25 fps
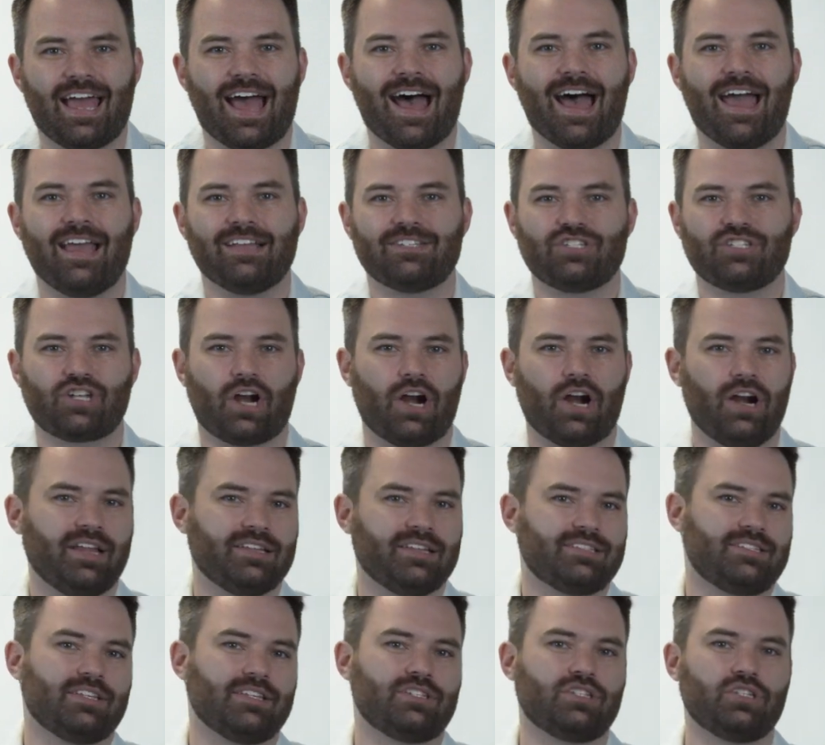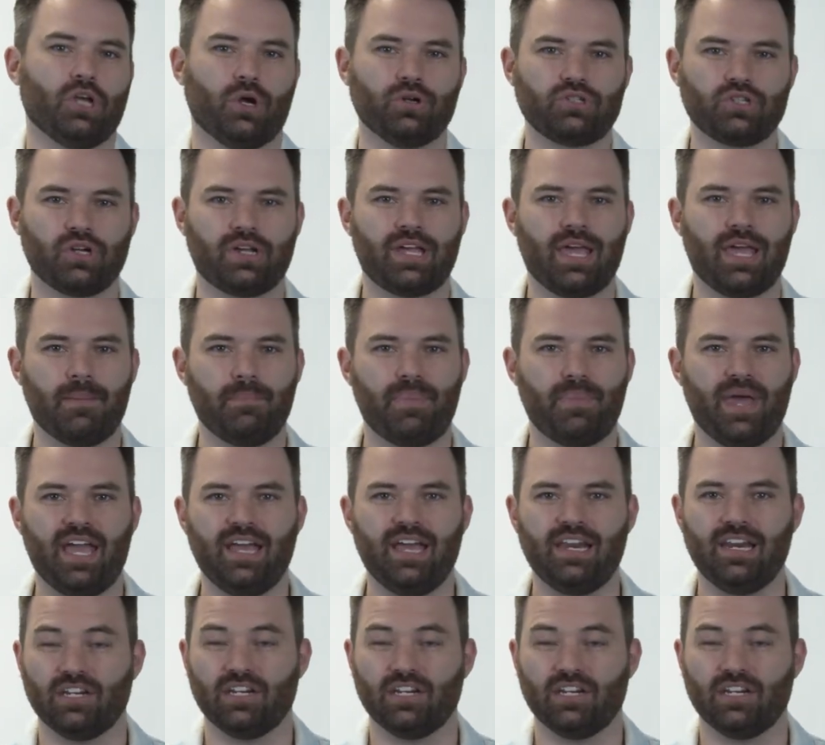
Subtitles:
it started as this social campaign.